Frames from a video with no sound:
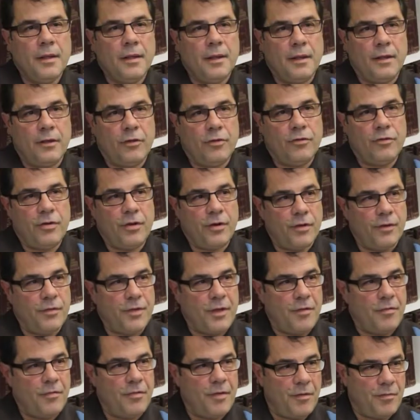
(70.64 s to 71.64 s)
until
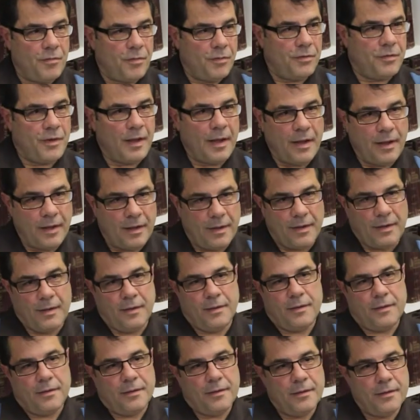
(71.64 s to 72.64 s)
that fateful day, in,
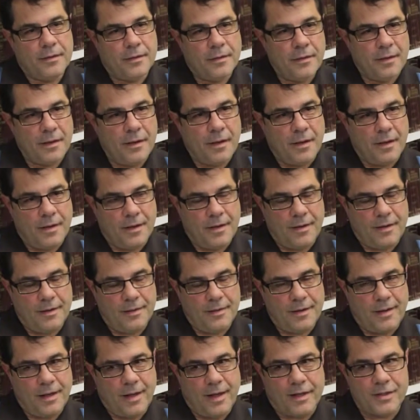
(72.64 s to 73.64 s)
uh,
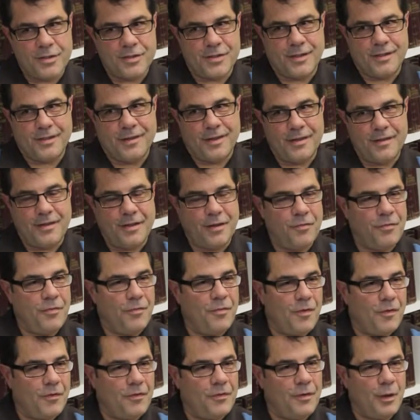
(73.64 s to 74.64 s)
actually in
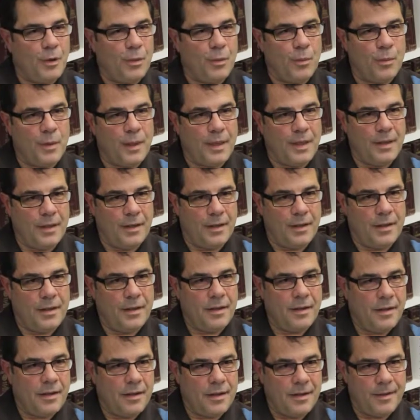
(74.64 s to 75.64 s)
1950, when
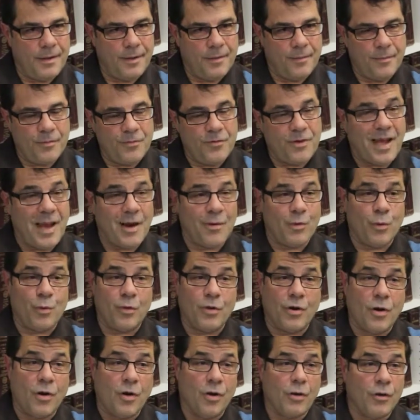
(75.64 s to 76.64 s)
um,
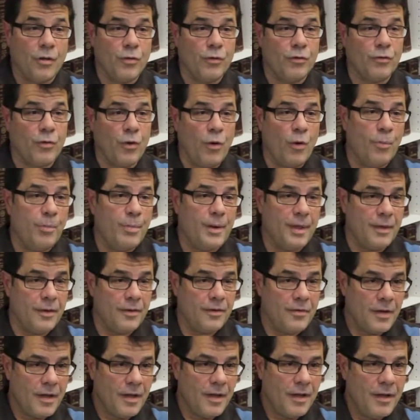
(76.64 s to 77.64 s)
Tyrone Gardens opened.
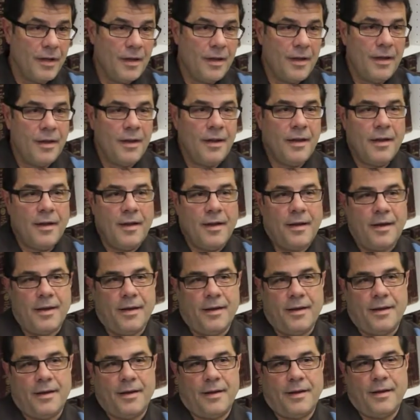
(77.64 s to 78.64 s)
Mm-hmm.
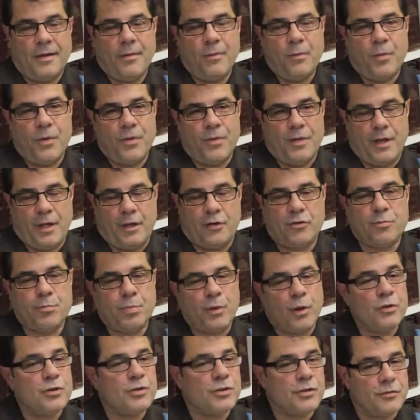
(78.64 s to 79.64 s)
Uh, with the
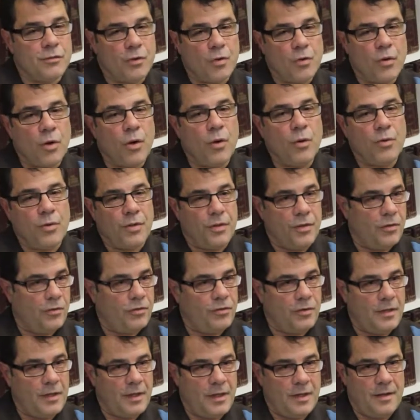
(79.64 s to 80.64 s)
explosion of growth in the
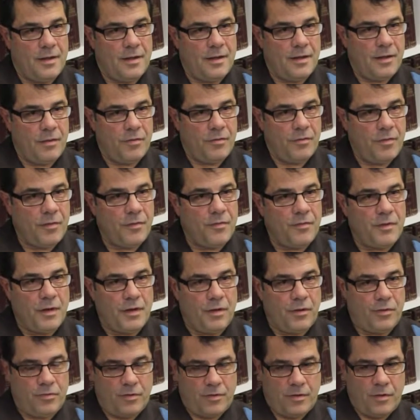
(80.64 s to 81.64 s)
city in the
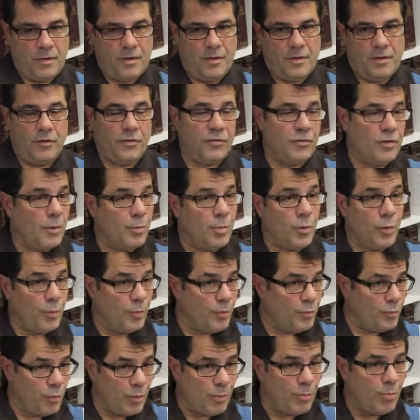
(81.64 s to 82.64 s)
1950s, uh, the
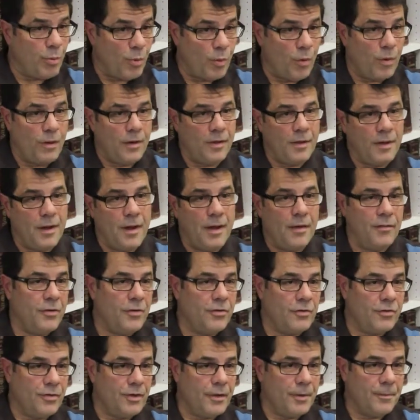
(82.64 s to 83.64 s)
suburbs were born,
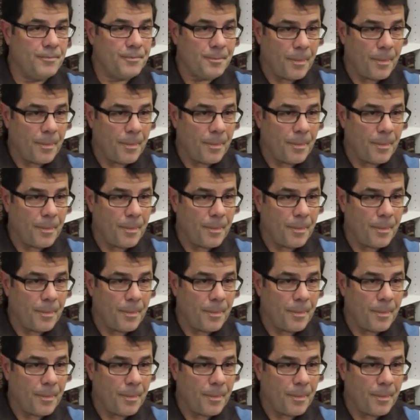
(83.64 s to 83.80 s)
obviously.